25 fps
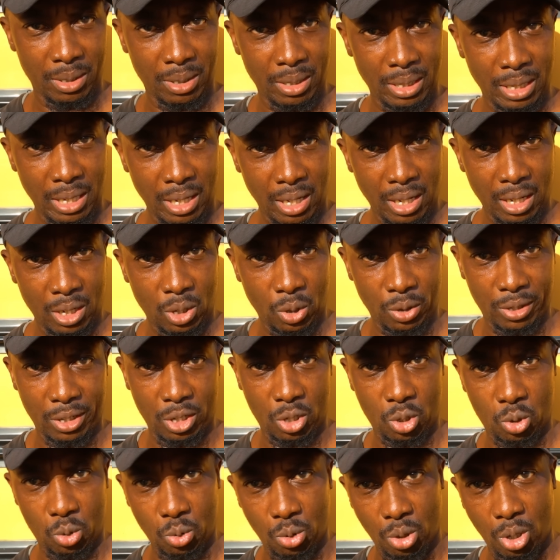but
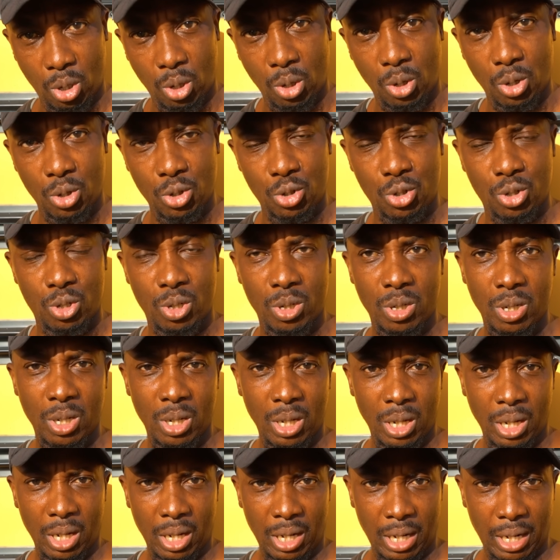obviously it's better to
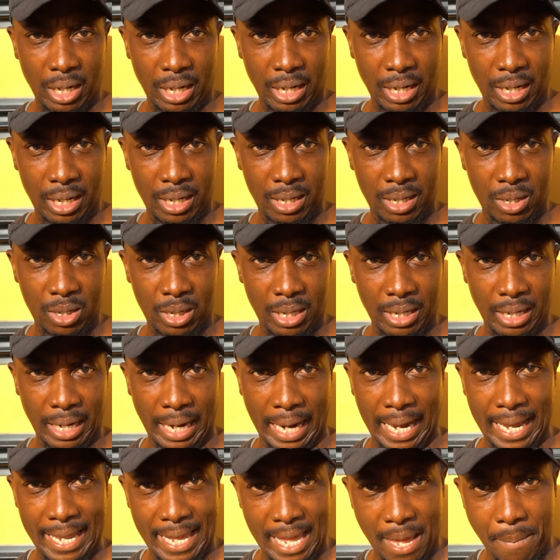be in a small
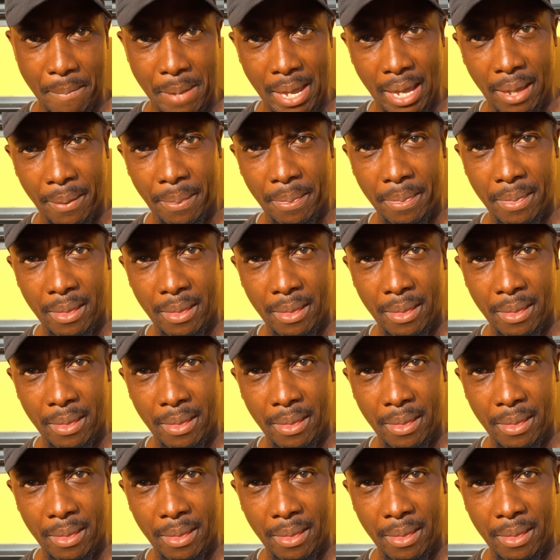community where